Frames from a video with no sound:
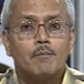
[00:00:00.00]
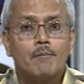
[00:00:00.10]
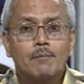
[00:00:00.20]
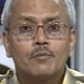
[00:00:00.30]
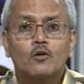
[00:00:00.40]

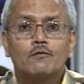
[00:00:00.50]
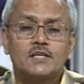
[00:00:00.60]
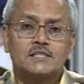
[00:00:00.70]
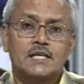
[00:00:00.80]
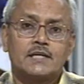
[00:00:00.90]
member of
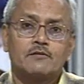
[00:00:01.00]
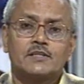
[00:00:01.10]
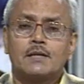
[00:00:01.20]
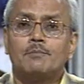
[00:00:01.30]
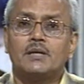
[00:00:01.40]
legislative
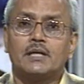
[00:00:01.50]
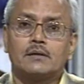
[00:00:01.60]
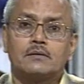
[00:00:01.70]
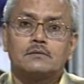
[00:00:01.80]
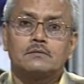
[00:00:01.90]

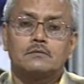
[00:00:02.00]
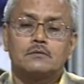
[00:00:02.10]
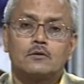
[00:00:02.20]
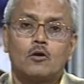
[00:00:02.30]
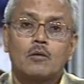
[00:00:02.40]
assembly
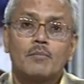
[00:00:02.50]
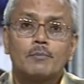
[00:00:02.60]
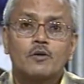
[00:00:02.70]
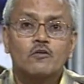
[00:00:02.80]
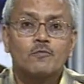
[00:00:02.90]
or
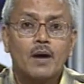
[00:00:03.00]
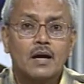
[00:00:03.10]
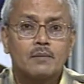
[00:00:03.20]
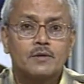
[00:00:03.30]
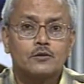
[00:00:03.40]
member of
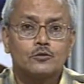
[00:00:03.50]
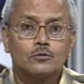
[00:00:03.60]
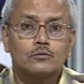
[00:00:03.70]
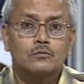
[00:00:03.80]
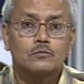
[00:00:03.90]
parliament
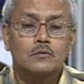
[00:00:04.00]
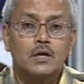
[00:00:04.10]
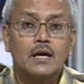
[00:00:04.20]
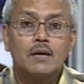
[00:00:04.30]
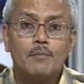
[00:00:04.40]
do?
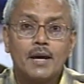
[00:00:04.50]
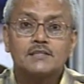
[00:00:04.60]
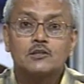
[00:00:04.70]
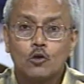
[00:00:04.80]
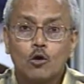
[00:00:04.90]
He
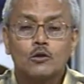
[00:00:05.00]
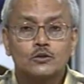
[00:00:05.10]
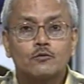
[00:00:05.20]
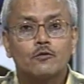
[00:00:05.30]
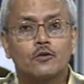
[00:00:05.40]
makes
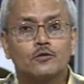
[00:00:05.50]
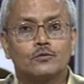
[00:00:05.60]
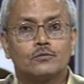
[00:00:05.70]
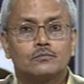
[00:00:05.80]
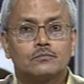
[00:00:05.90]
laws for
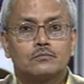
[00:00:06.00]
you,